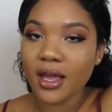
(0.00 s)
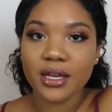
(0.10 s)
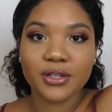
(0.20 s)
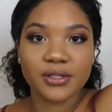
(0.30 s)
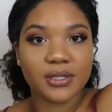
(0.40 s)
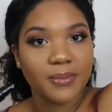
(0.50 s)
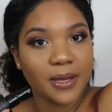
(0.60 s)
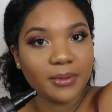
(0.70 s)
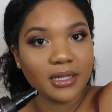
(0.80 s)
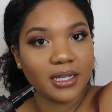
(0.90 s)
I use the
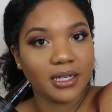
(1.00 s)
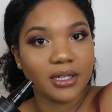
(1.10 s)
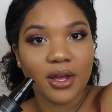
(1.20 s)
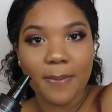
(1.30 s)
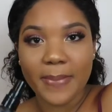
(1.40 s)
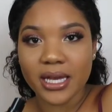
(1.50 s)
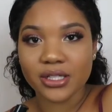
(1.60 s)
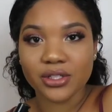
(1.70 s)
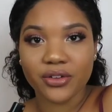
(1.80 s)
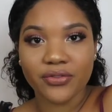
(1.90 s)
Maybelline
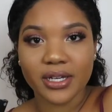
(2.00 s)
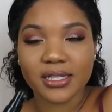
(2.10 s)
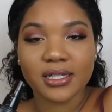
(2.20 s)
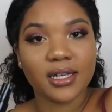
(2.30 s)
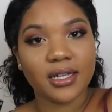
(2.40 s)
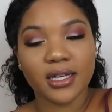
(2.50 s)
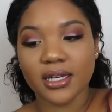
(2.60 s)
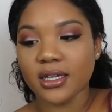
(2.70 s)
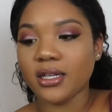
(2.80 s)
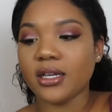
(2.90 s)
Master Fix
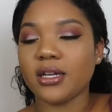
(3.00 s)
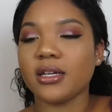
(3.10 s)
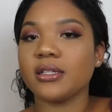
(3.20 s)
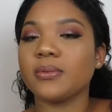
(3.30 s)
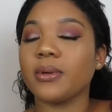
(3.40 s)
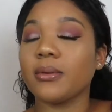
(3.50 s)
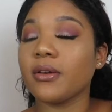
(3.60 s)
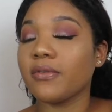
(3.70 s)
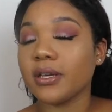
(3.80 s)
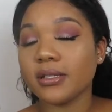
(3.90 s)
again and I spray
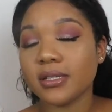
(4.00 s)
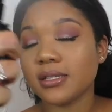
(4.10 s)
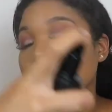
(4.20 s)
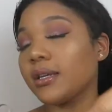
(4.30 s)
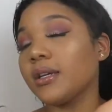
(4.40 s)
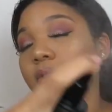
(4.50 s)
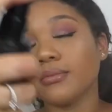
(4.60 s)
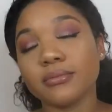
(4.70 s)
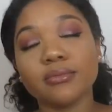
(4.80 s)
my face to set it.